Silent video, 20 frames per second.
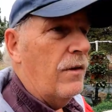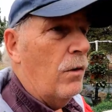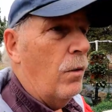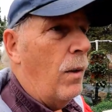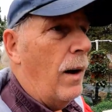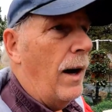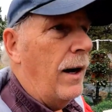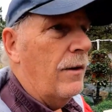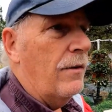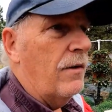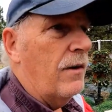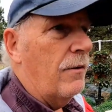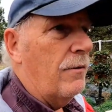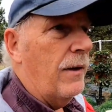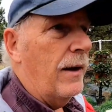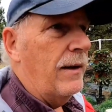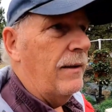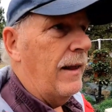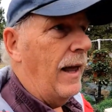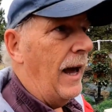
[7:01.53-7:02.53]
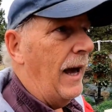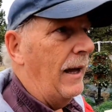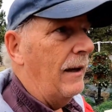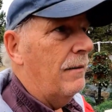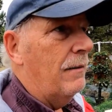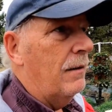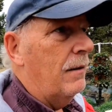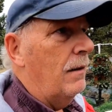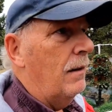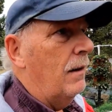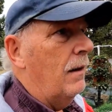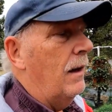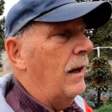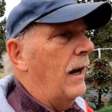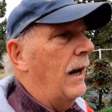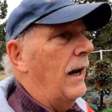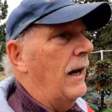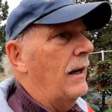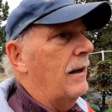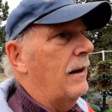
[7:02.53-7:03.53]
once in a while, stuff like that.
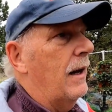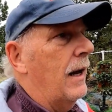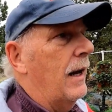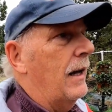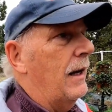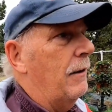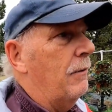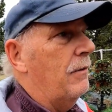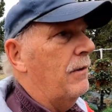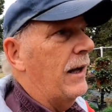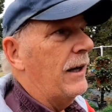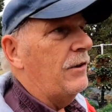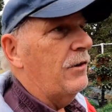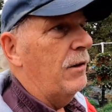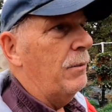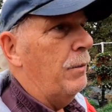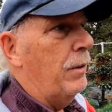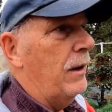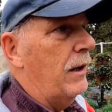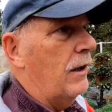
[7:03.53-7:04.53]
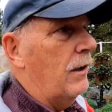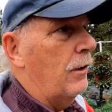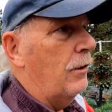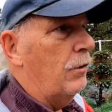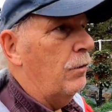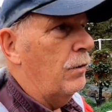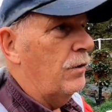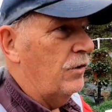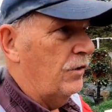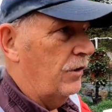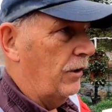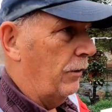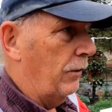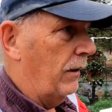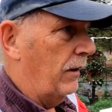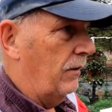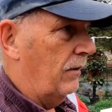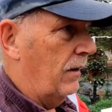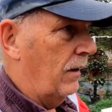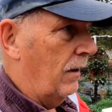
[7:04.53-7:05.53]
And uh, he was actually pretty close with
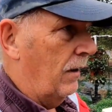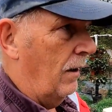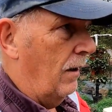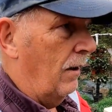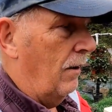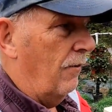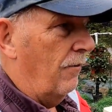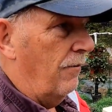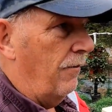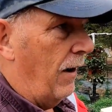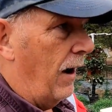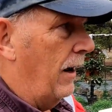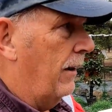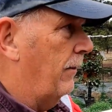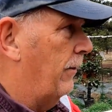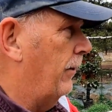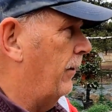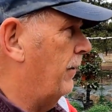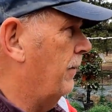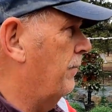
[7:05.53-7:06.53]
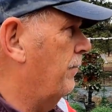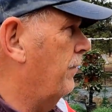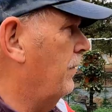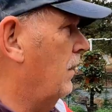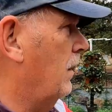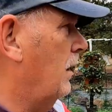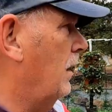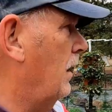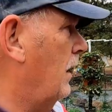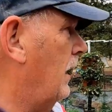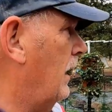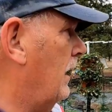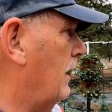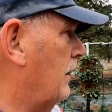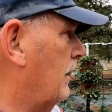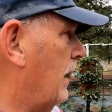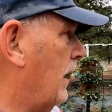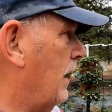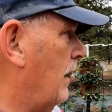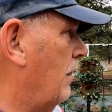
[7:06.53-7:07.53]
Sherry's father.
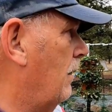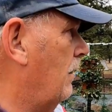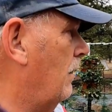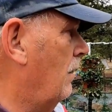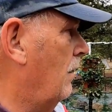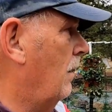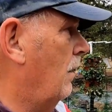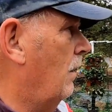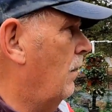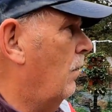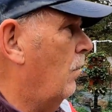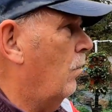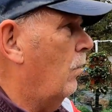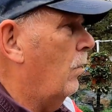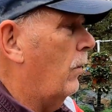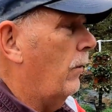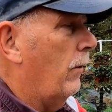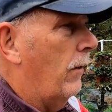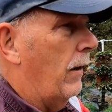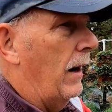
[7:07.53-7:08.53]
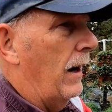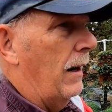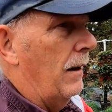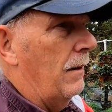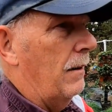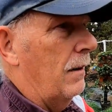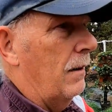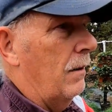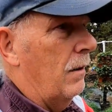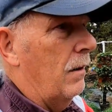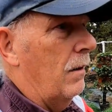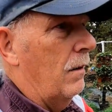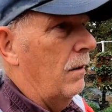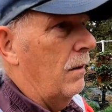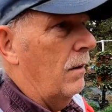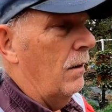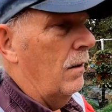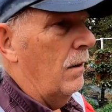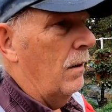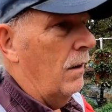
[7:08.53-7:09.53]
And uh, we're uh,
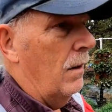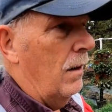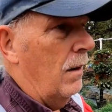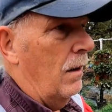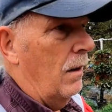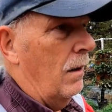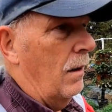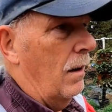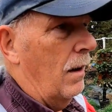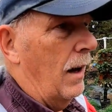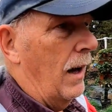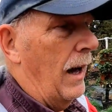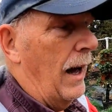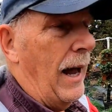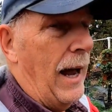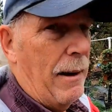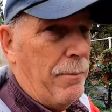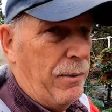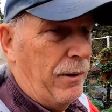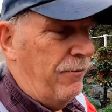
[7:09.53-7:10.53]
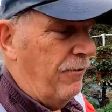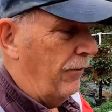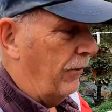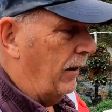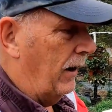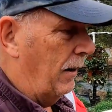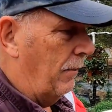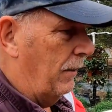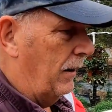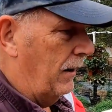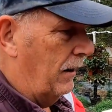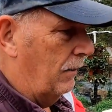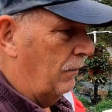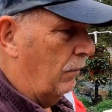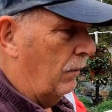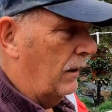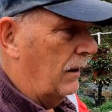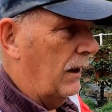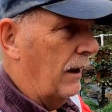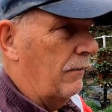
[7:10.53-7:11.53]
uh, happy for him
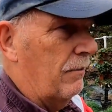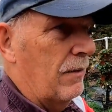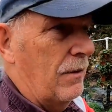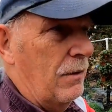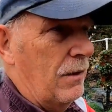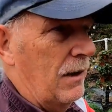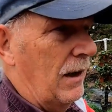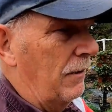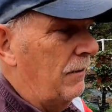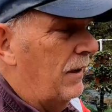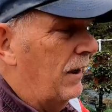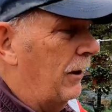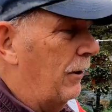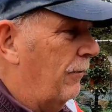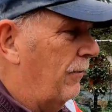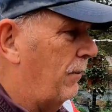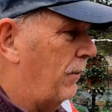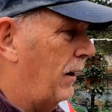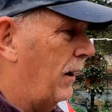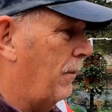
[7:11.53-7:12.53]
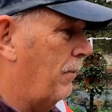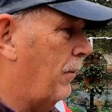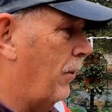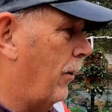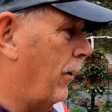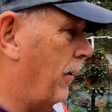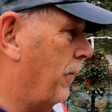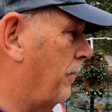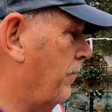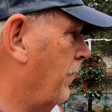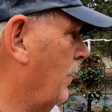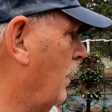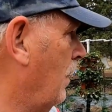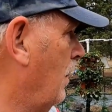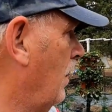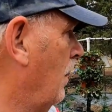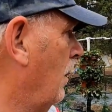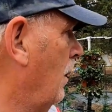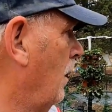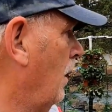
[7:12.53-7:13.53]
and we'd love, love to hear from him more.
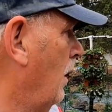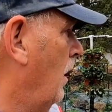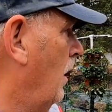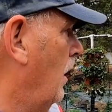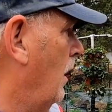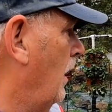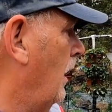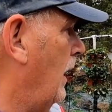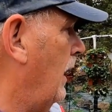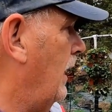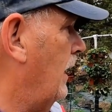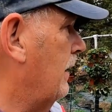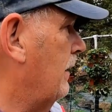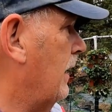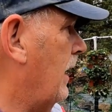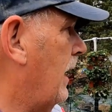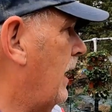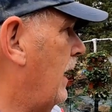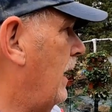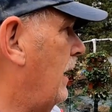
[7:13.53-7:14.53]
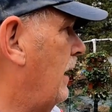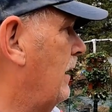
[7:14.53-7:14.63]
And